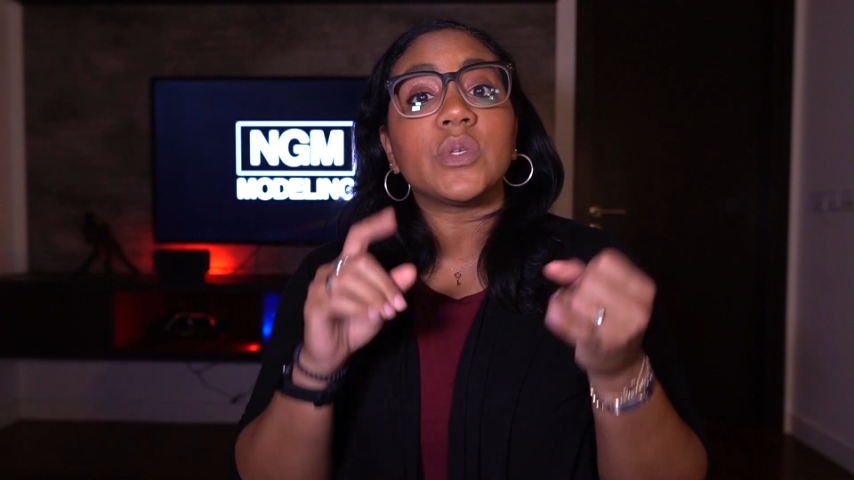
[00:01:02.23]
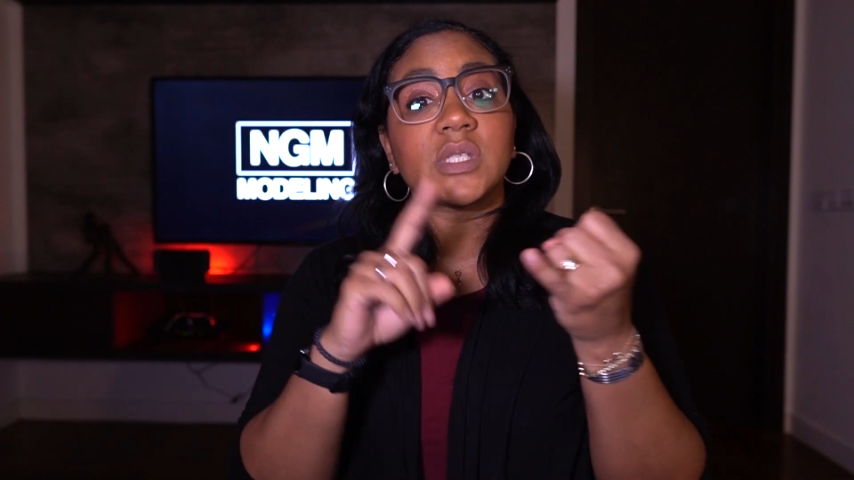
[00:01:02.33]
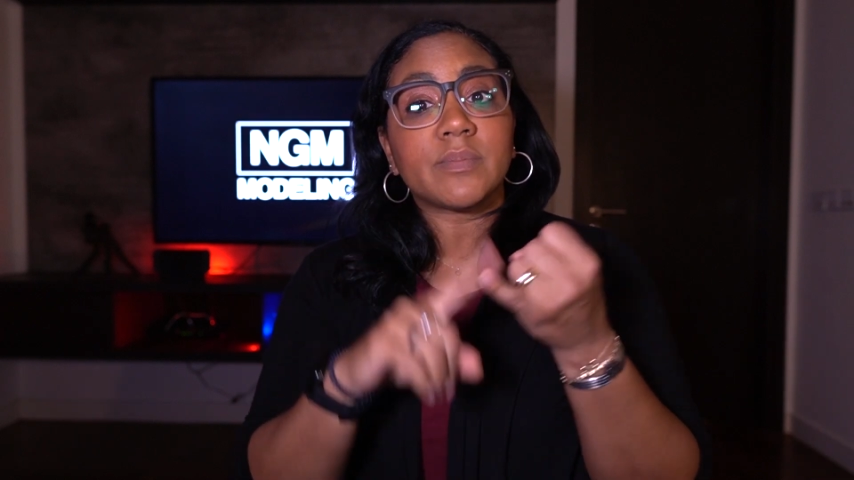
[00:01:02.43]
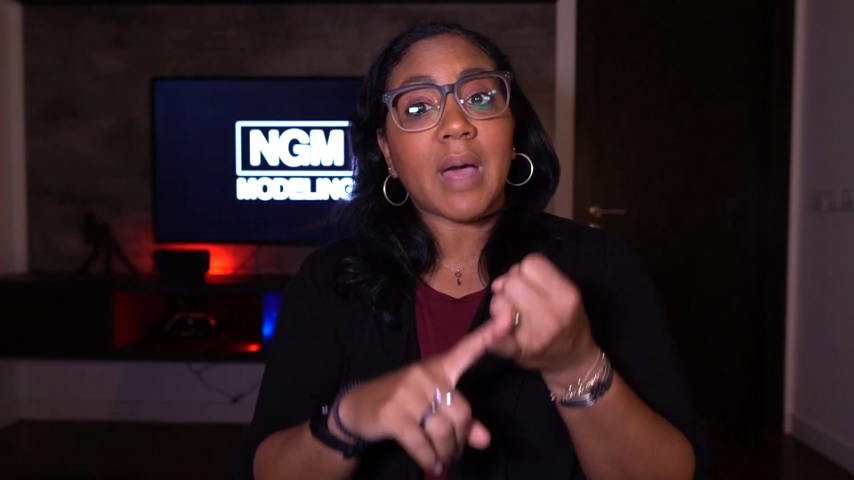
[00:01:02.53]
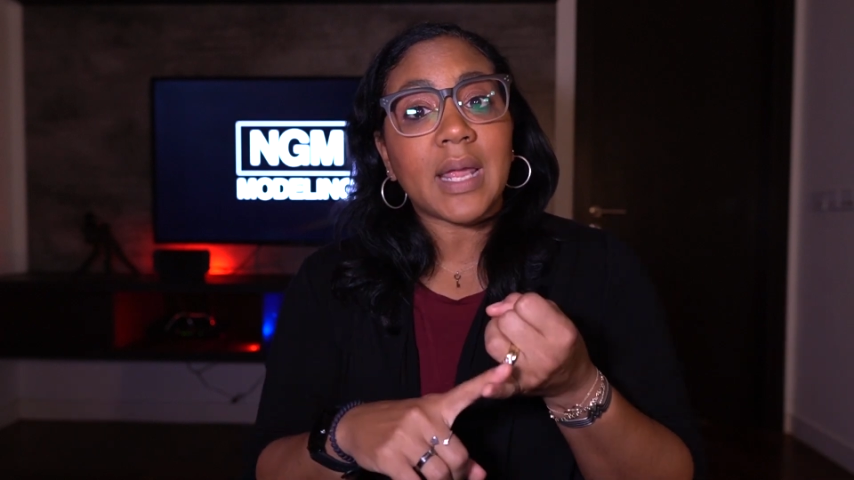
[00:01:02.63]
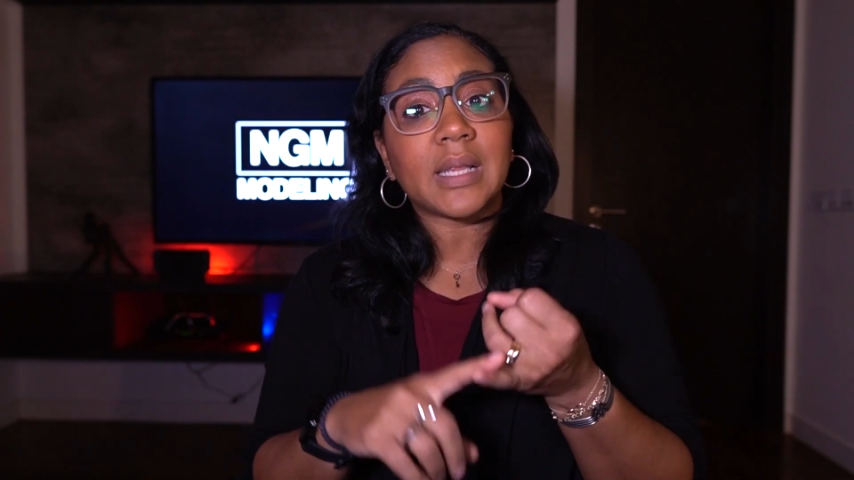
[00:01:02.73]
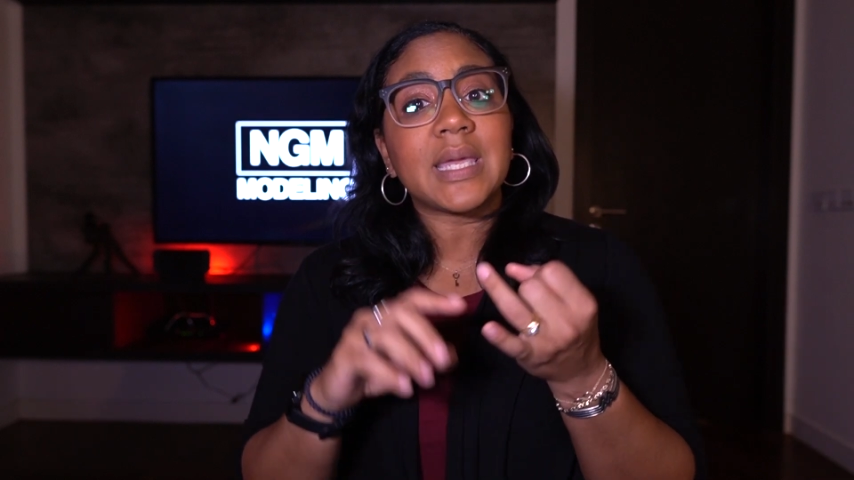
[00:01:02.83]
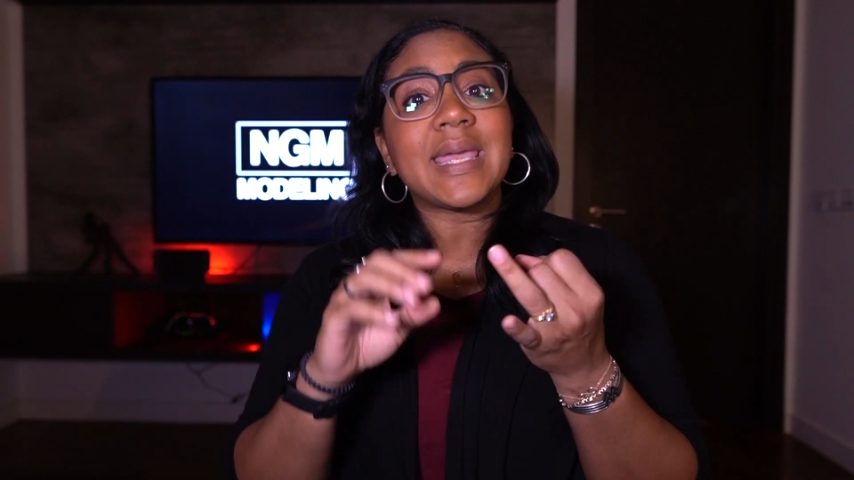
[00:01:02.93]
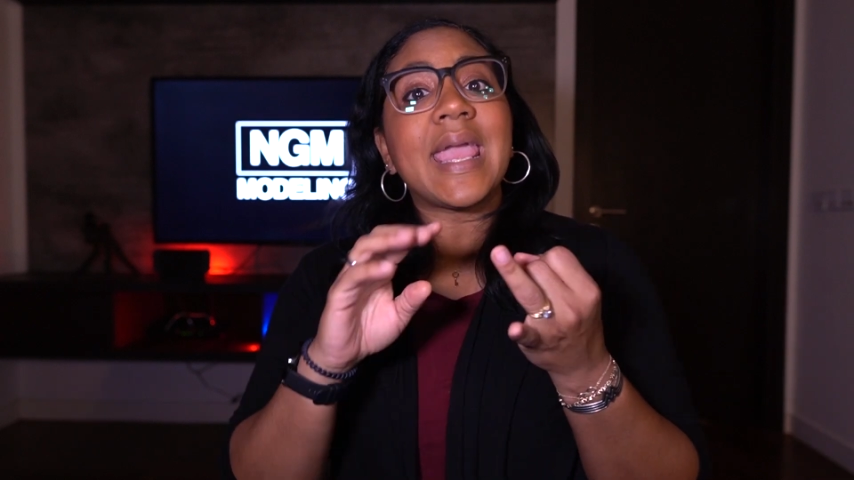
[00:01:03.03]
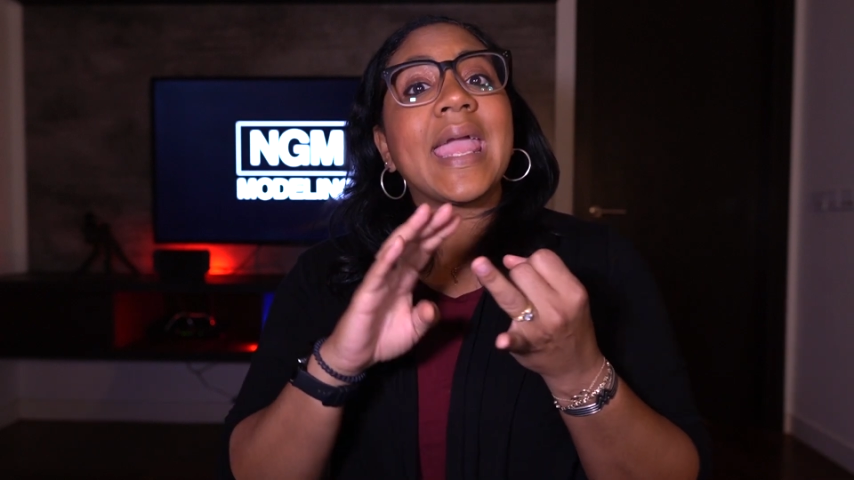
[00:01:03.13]

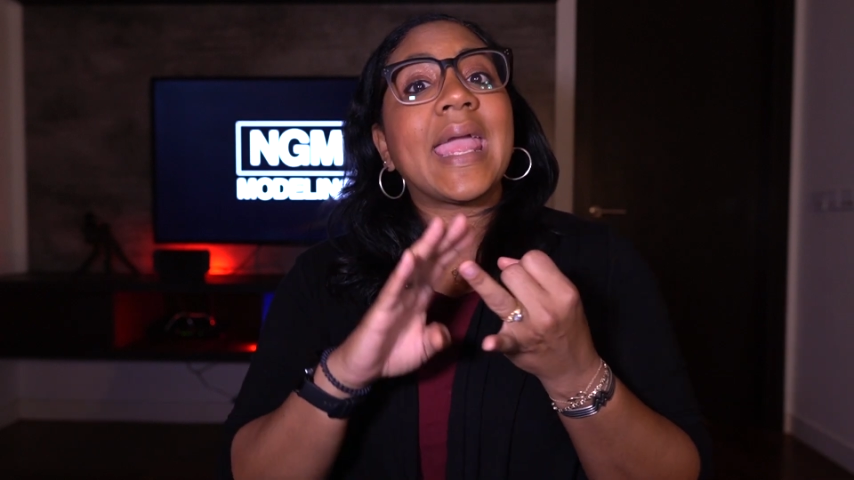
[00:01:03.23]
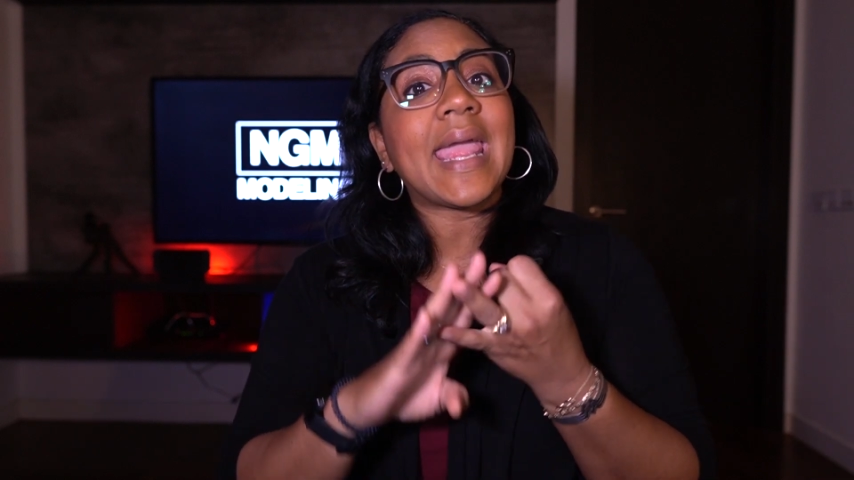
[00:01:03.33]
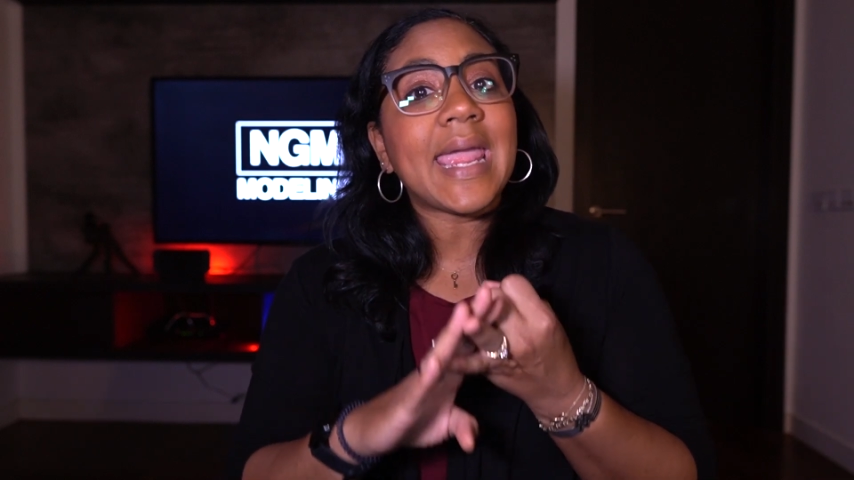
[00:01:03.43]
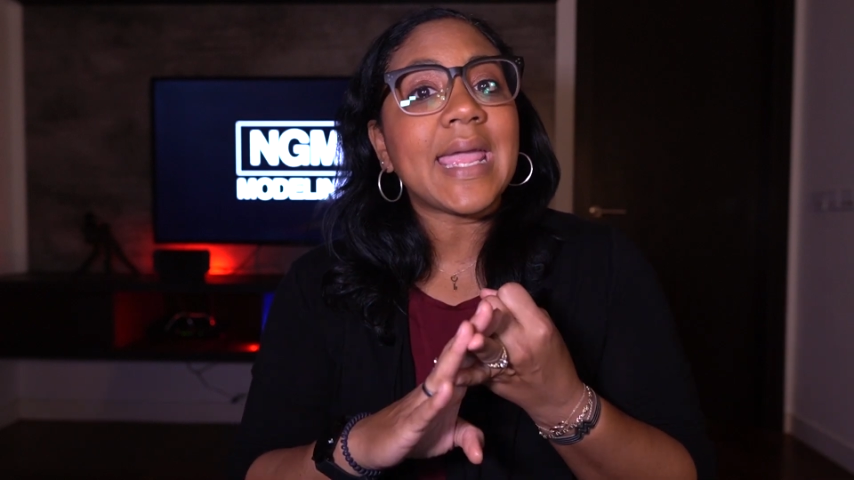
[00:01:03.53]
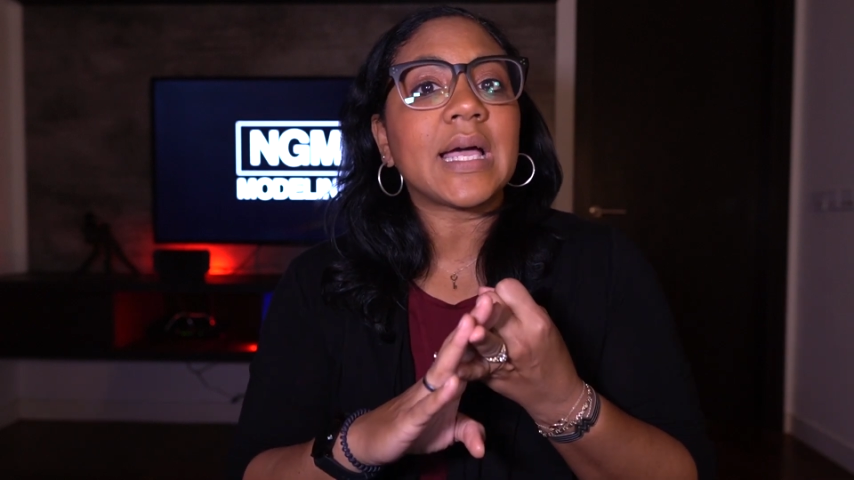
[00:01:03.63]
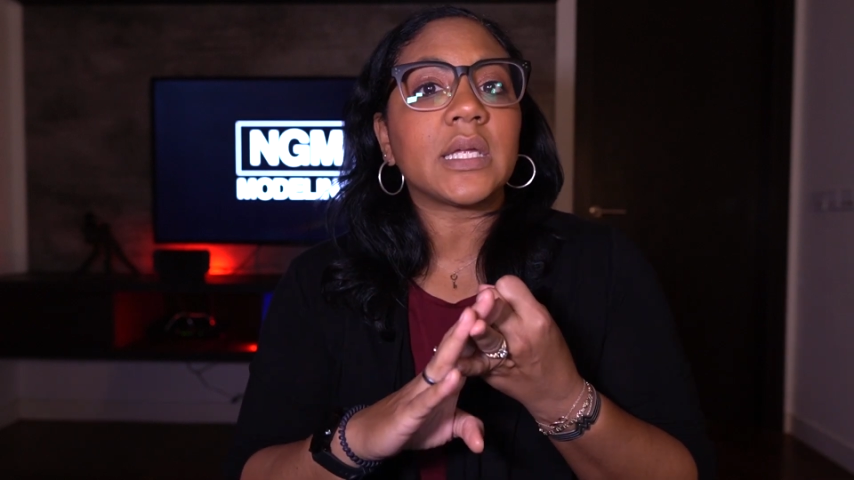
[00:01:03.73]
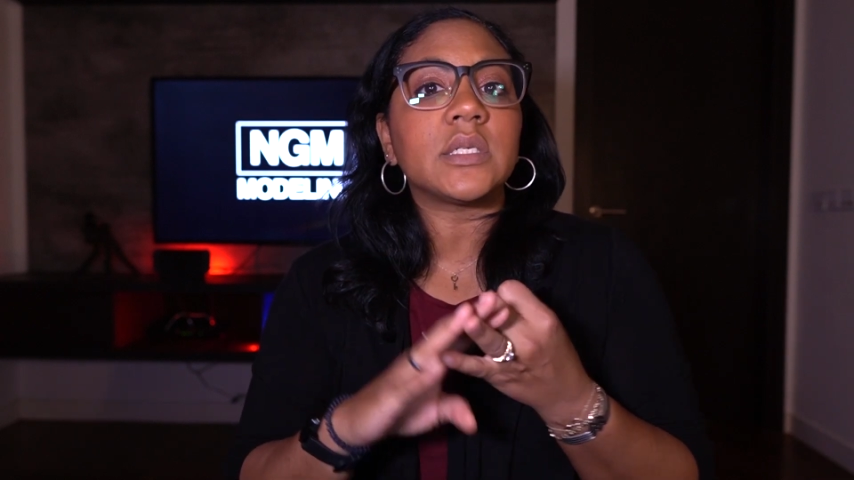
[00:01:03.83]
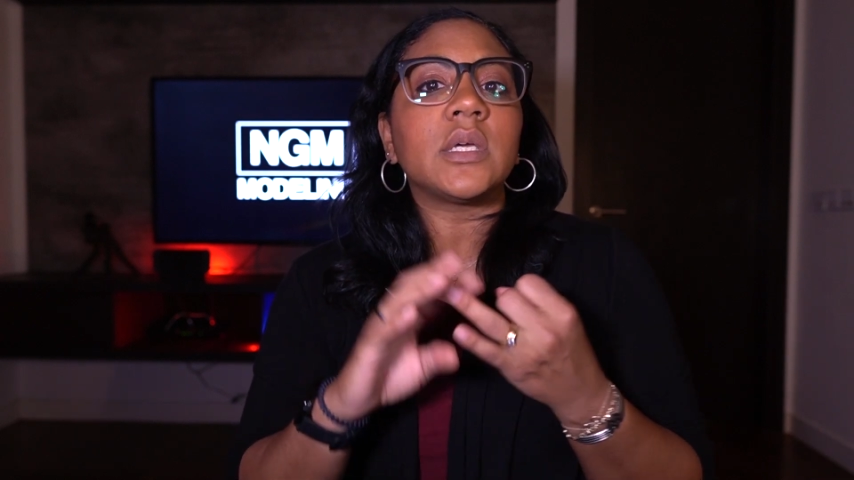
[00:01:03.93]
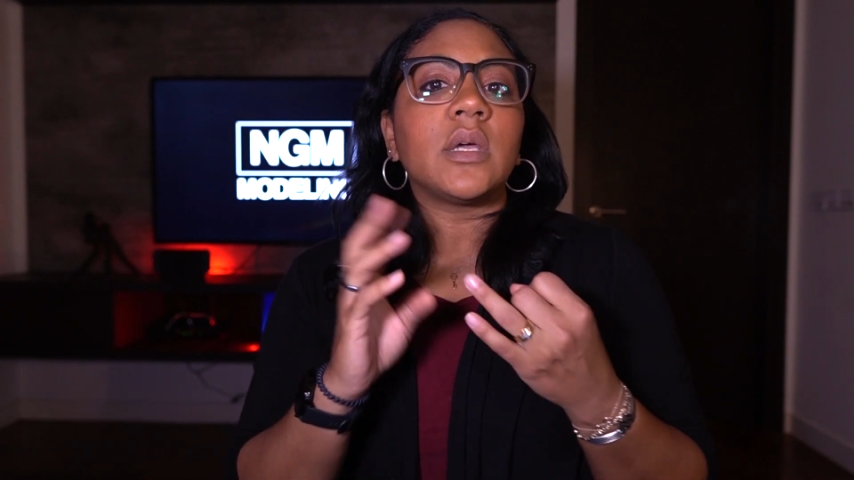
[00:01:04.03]
smiling and